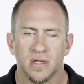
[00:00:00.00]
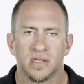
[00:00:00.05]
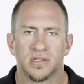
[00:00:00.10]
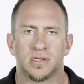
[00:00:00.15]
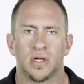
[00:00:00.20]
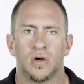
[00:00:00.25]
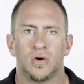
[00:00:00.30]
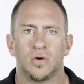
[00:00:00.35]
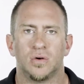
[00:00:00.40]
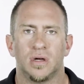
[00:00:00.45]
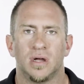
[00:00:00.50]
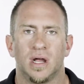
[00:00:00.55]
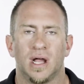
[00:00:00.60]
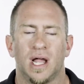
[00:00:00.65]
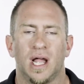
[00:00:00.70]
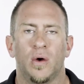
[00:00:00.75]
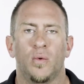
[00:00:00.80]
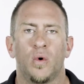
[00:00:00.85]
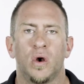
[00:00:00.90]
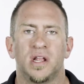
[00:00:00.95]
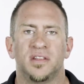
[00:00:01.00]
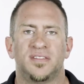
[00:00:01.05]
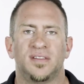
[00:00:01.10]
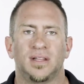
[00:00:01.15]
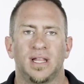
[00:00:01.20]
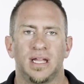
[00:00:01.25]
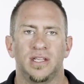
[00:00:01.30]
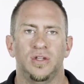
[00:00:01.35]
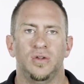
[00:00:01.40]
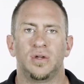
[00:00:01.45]
So I wanted to
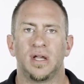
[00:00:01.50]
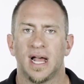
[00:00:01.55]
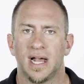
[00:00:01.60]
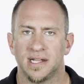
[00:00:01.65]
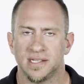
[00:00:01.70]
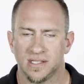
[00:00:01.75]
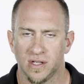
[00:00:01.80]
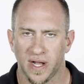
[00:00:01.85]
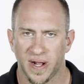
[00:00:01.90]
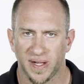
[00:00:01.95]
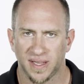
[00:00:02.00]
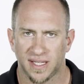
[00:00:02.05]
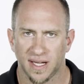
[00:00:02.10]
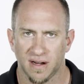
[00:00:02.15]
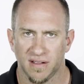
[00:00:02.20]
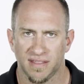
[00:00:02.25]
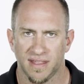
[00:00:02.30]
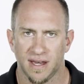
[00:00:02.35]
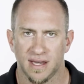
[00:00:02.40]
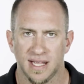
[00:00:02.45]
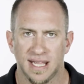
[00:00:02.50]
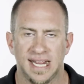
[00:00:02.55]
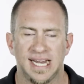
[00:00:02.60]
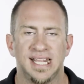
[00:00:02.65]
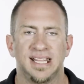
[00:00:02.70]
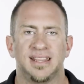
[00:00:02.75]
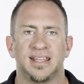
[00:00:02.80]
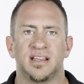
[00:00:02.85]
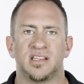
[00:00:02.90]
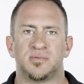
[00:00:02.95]
let you guys know out there that
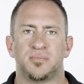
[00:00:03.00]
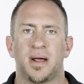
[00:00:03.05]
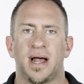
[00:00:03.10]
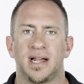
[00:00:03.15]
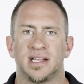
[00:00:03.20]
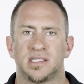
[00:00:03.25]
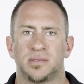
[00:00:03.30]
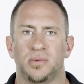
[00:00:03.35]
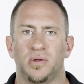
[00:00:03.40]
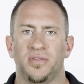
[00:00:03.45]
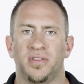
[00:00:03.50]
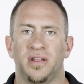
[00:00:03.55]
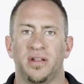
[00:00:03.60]
anything is possible,